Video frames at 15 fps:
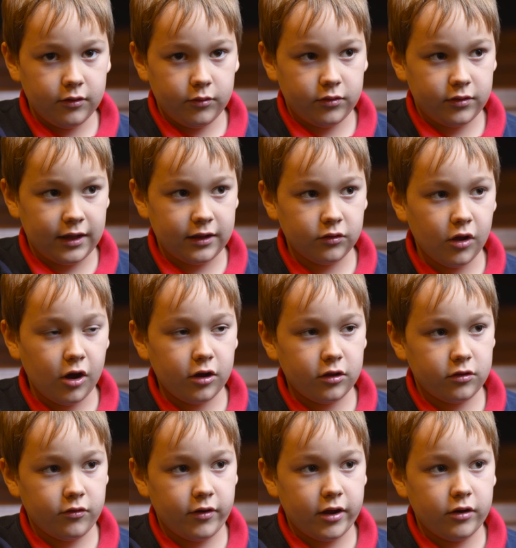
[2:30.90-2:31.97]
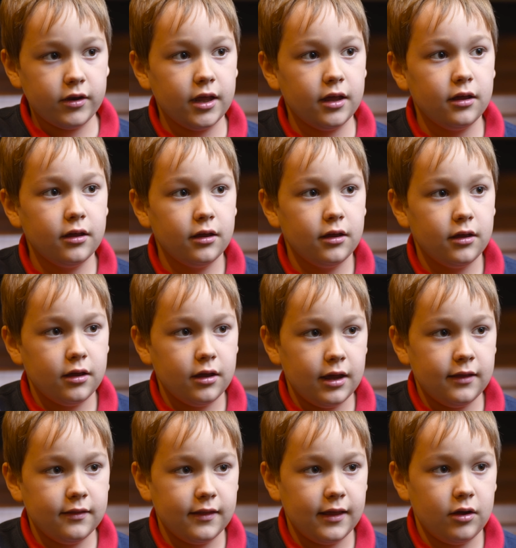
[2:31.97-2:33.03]
was logs around it,
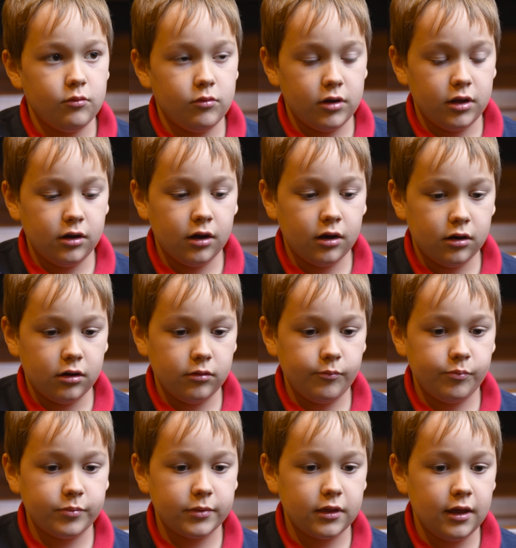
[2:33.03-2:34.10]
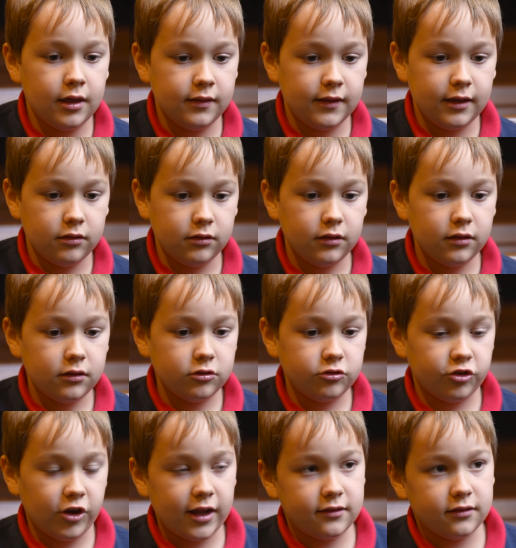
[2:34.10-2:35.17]
and they would and they
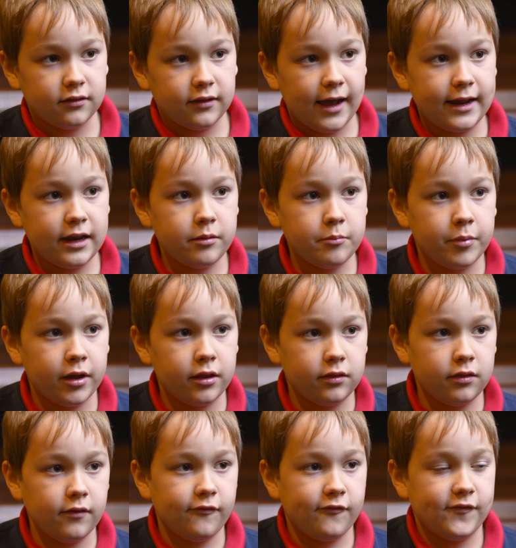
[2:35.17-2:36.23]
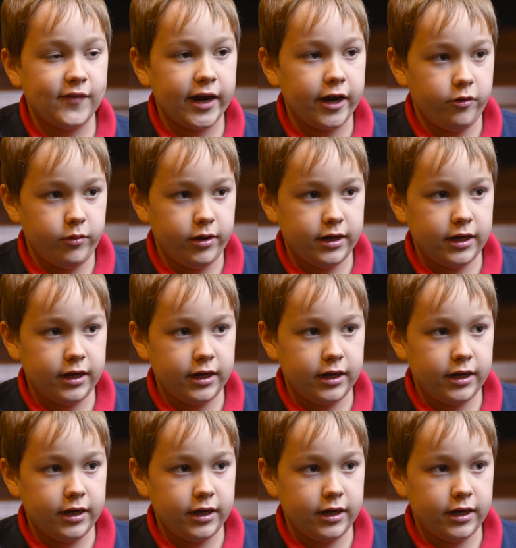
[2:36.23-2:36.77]
tried to light it, but the fire went